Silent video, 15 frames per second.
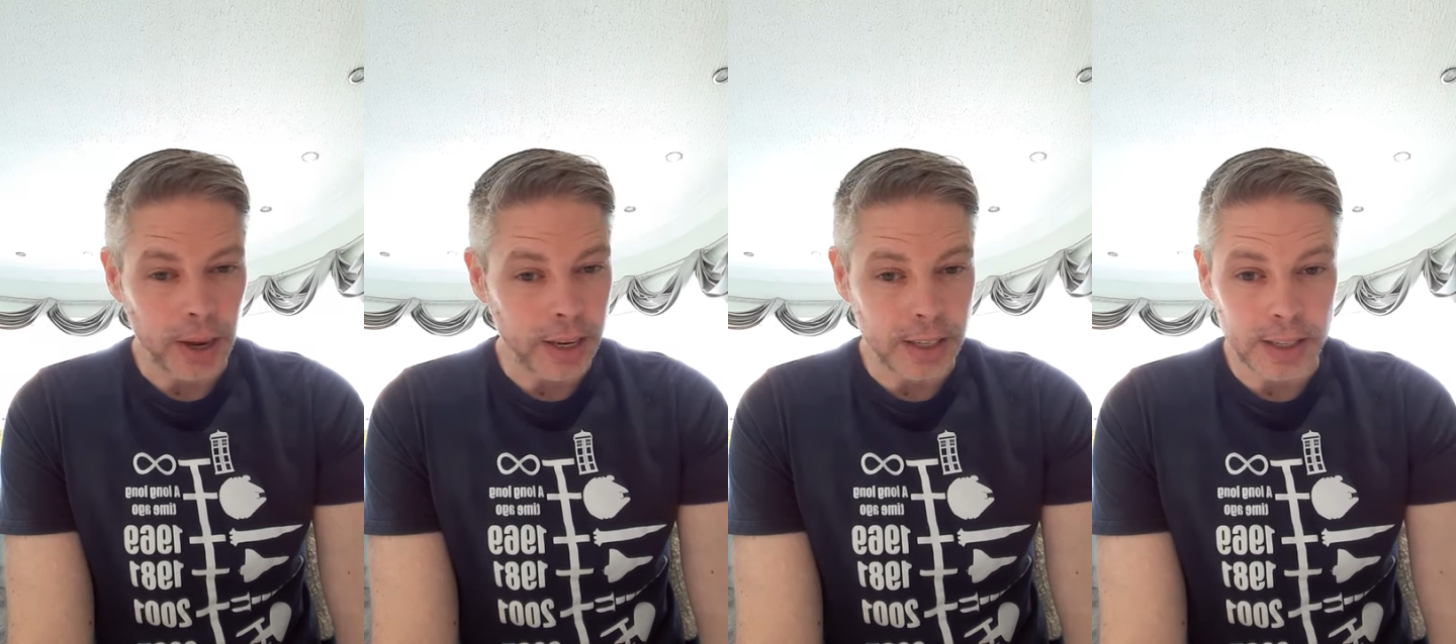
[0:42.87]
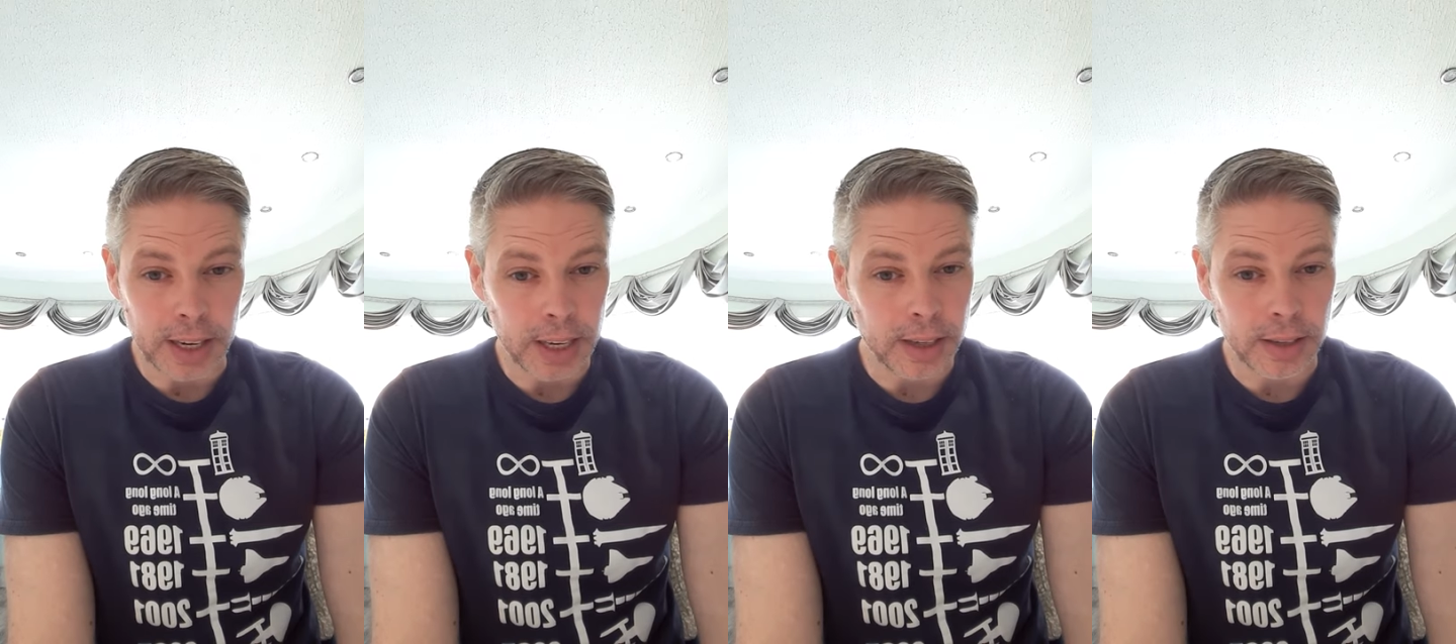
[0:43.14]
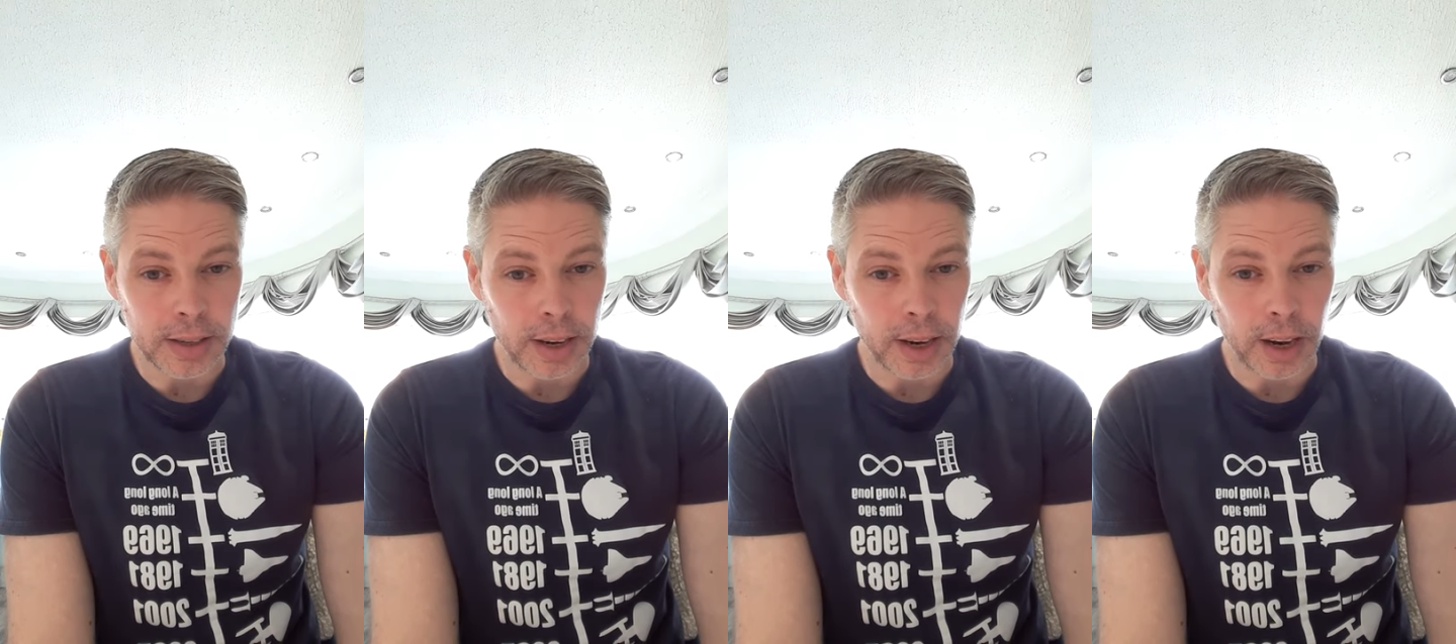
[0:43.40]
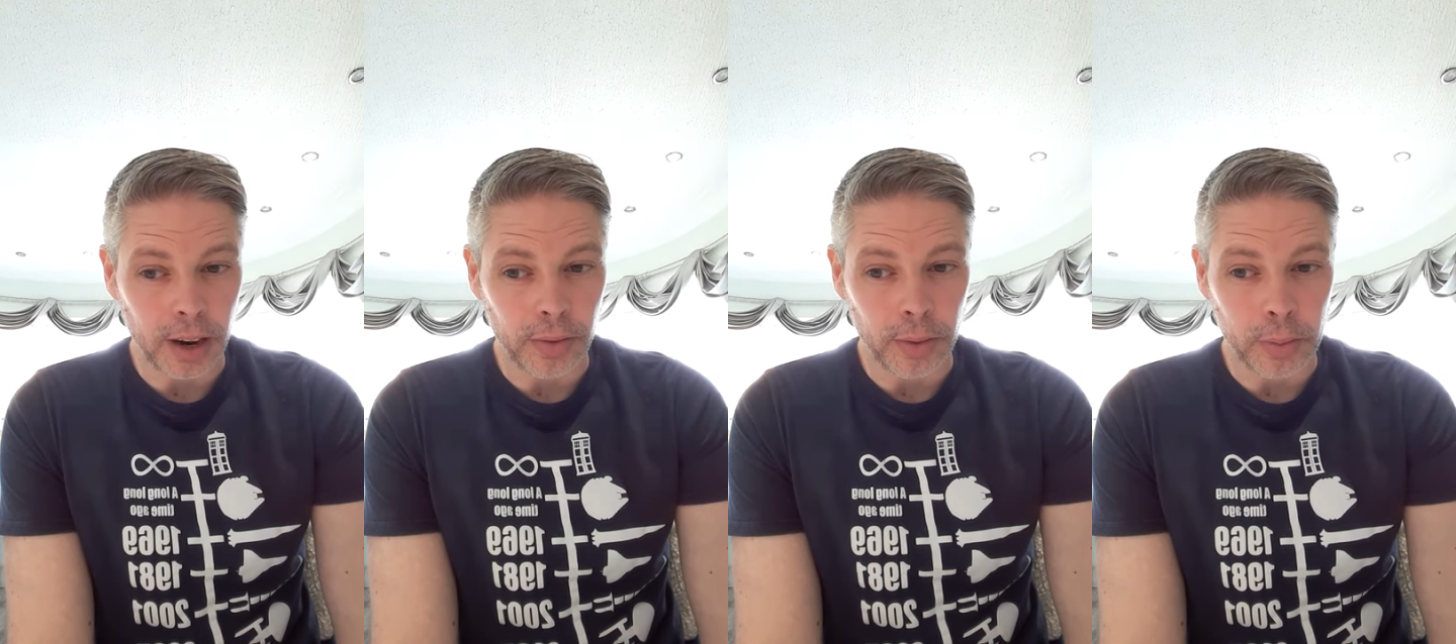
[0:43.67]
intensely
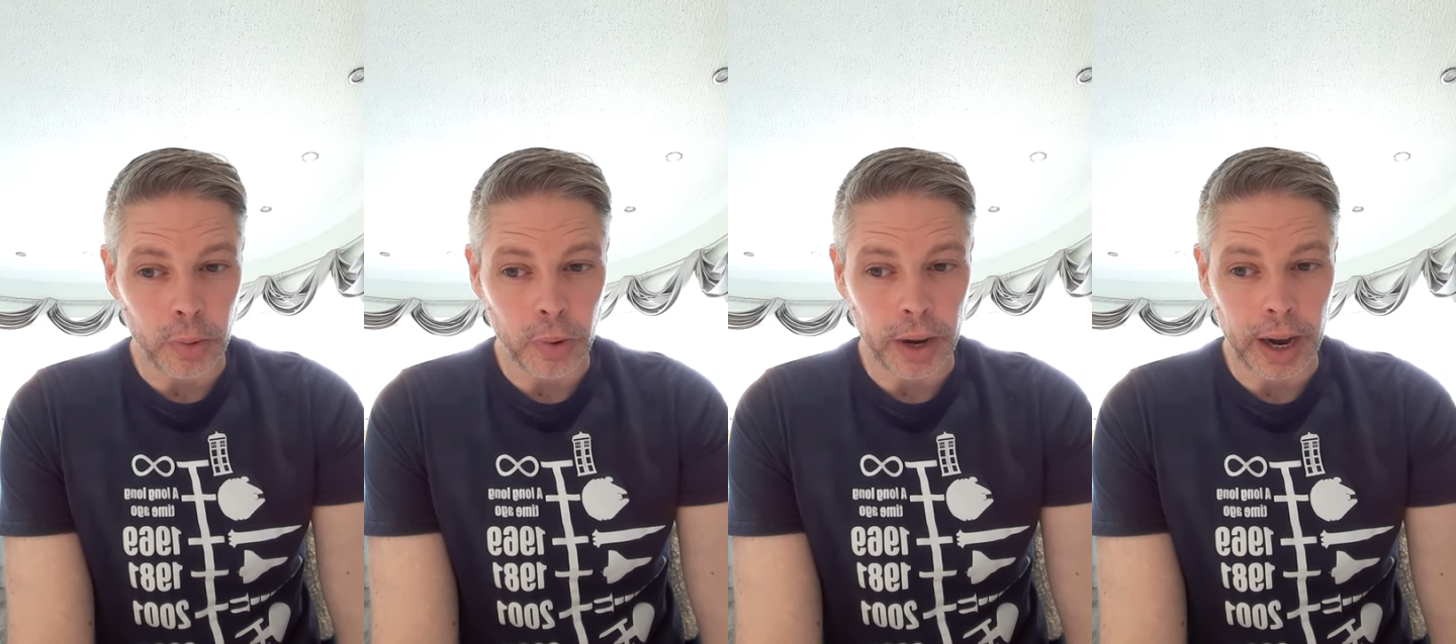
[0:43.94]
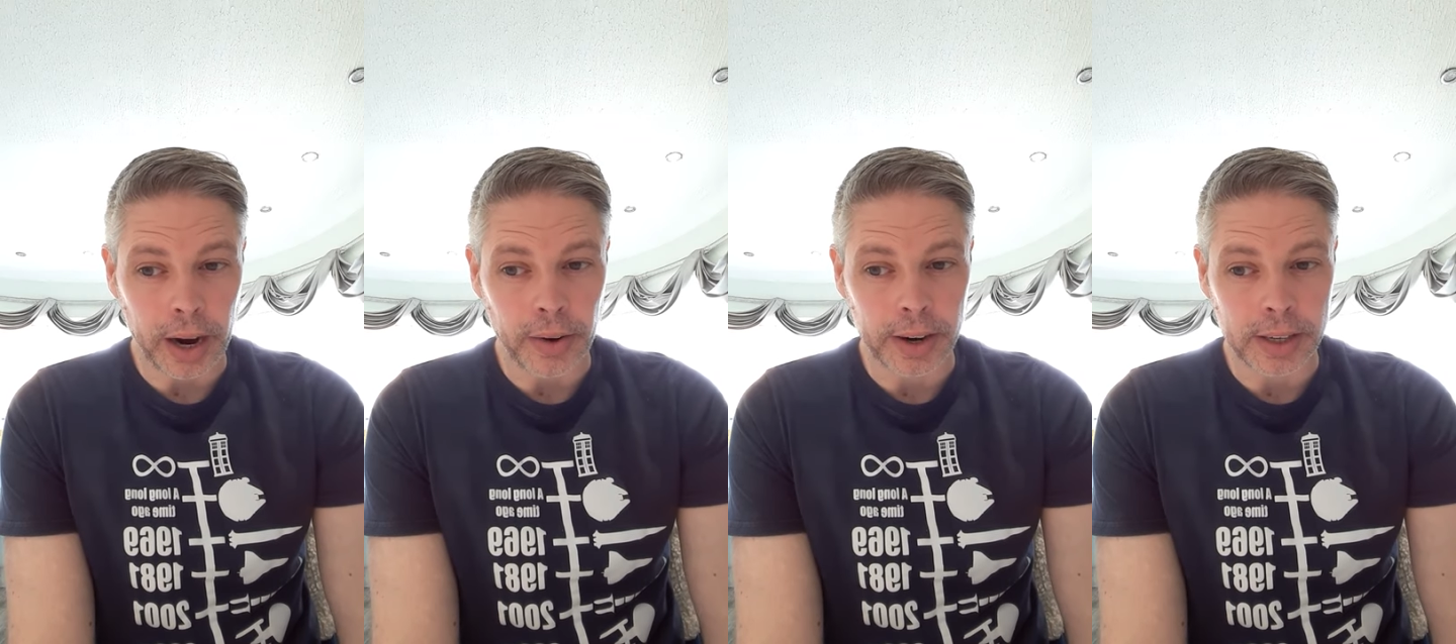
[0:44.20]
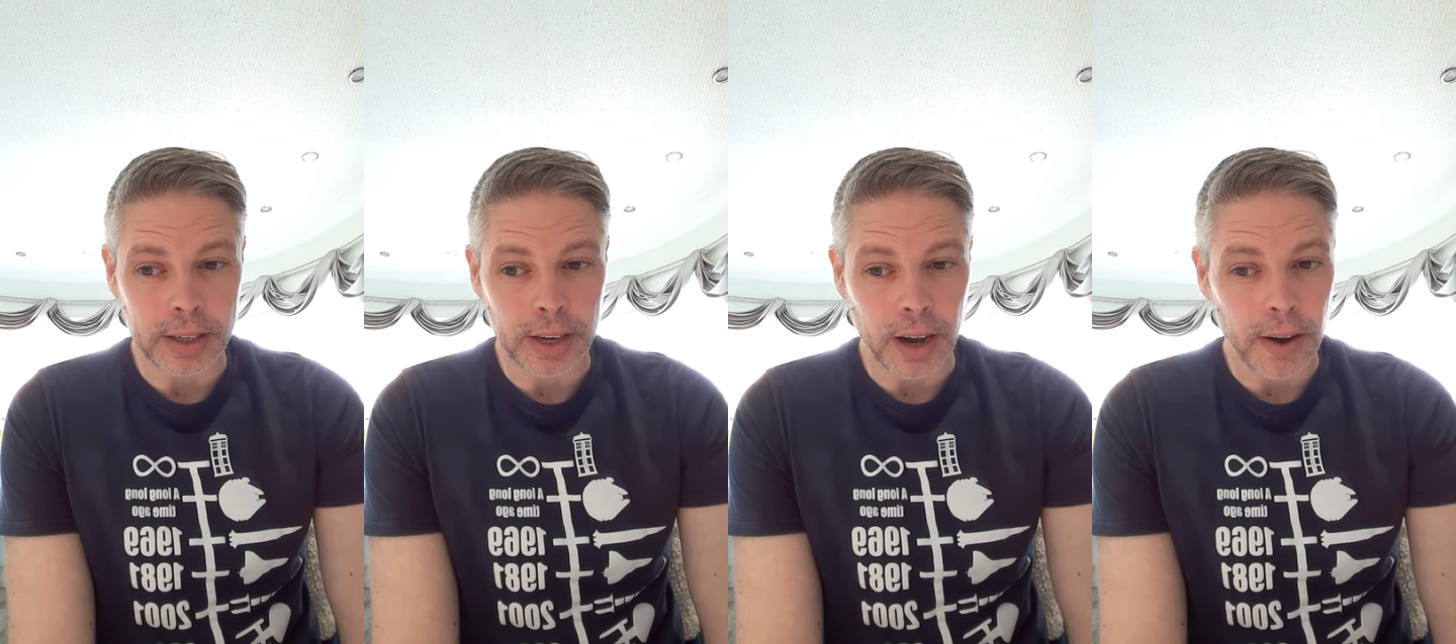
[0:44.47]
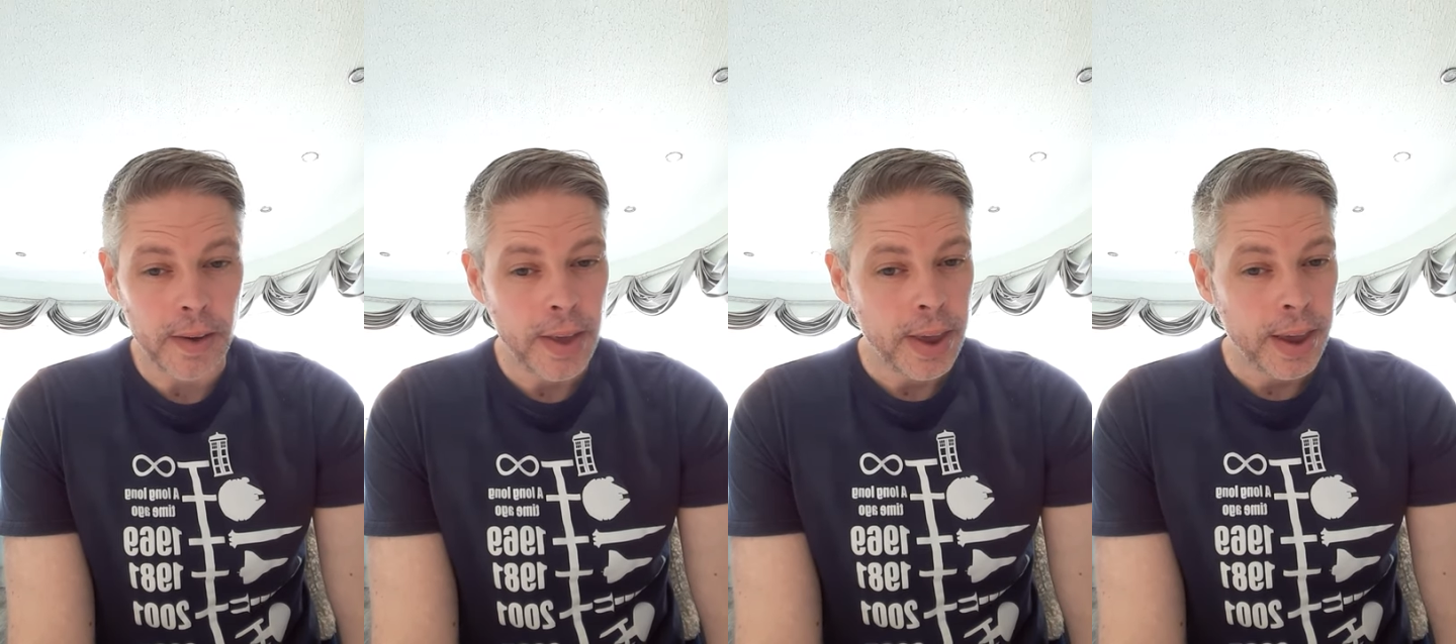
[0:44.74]
lovable character